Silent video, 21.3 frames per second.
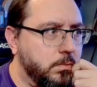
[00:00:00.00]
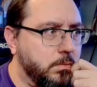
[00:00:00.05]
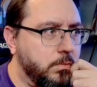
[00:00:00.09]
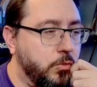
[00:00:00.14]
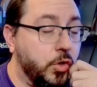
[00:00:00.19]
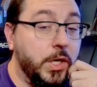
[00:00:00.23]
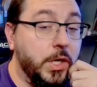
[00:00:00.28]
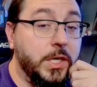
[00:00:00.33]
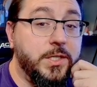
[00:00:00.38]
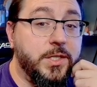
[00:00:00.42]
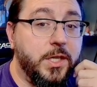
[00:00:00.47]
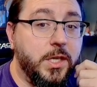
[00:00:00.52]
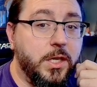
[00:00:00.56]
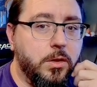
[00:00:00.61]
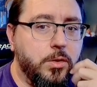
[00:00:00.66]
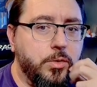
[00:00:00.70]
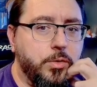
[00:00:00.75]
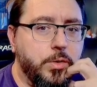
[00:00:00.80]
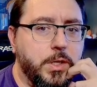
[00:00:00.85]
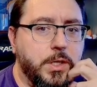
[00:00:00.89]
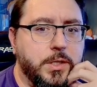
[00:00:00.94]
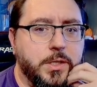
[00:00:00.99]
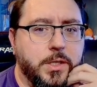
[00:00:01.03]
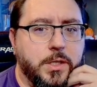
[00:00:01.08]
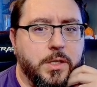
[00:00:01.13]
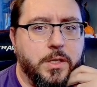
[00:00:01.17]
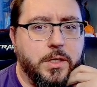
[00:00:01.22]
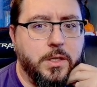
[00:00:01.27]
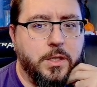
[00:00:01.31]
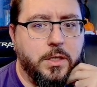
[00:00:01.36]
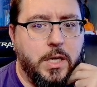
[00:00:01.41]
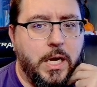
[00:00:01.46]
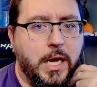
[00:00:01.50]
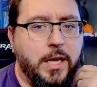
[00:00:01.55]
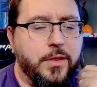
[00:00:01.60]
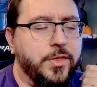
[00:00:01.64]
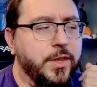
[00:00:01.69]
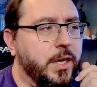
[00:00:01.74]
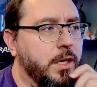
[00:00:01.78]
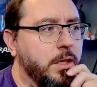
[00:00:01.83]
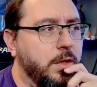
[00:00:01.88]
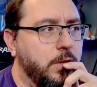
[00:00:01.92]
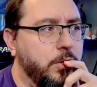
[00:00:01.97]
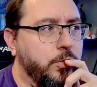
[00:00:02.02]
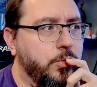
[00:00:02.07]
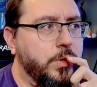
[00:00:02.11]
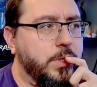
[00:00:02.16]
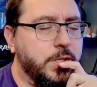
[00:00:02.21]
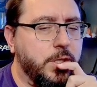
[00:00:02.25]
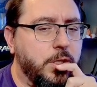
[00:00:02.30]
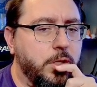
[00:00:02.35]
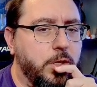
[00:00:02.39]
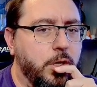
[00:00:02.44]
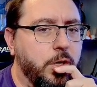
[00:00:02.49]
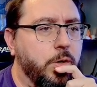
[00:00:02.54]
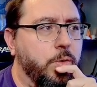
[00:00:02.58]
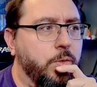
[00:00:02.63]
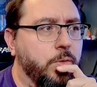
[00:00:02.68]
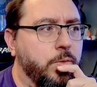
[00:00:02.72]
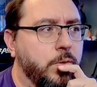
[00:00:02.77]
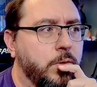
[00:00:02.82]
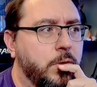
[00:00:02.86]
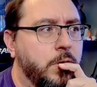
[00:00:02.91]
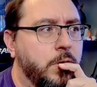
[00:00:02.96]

You guys think Luna I think Luna's alone.